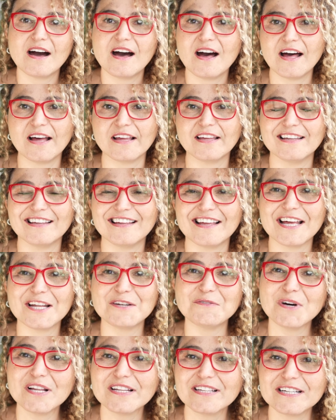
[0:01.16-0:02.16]
Hi,
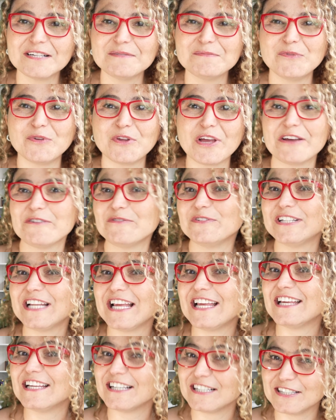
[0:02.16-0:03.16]
and welcome to
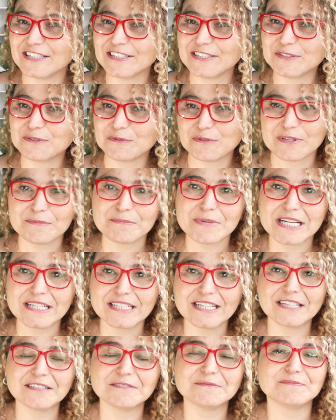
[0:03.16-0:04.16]
Everyday English with
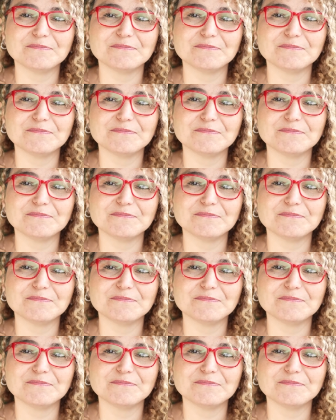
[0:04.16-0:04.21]
Amanda.